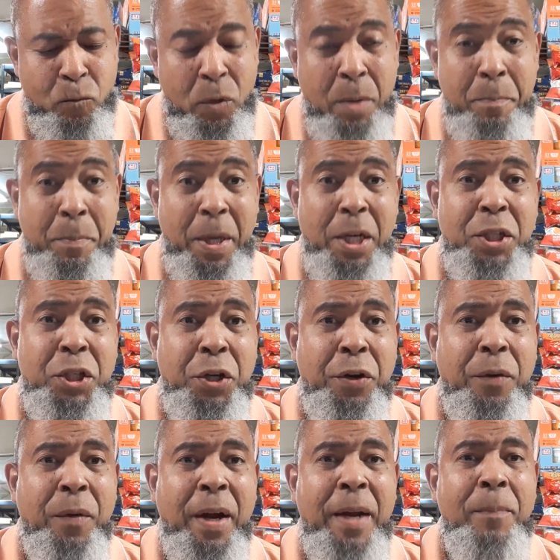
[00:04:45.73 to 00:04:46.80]

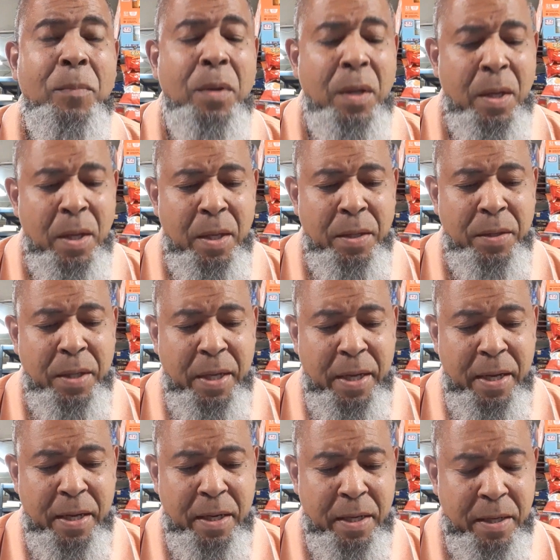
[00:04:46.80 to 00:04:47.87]
military, right? They
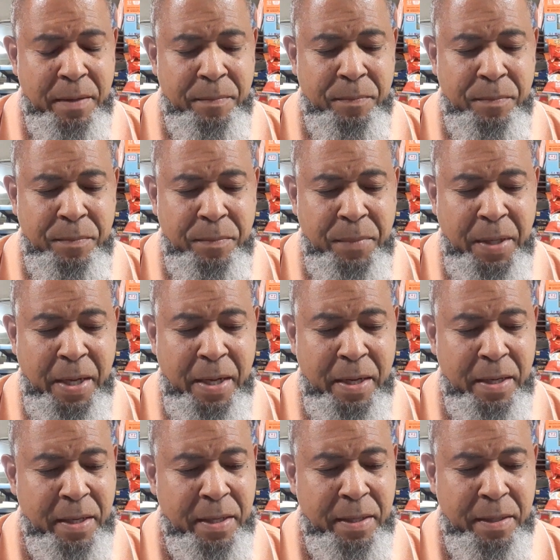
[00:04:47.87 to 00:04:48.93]

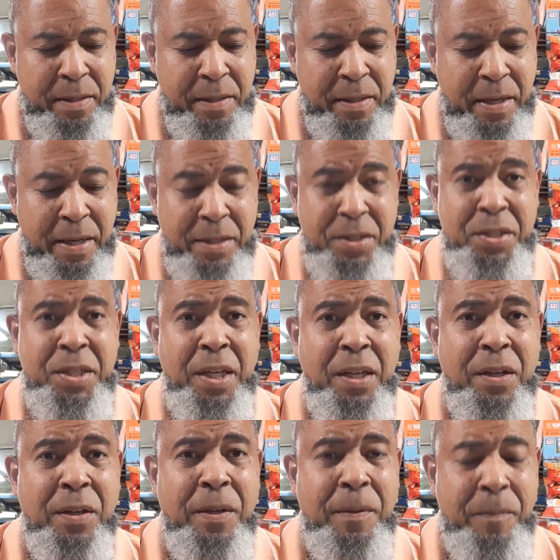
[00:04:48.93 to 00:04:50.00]
had
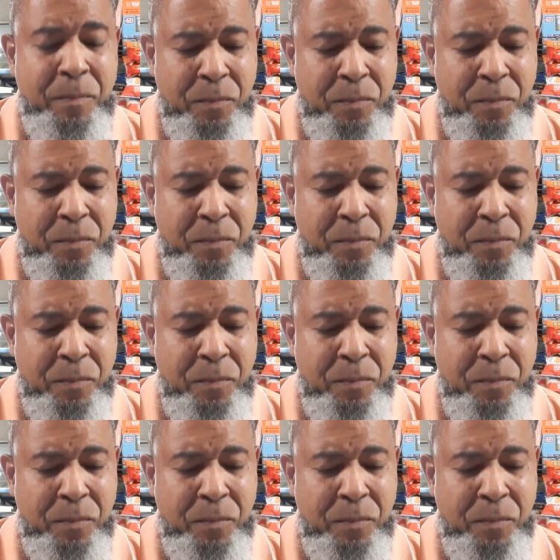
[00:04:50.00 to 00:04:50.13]
steel,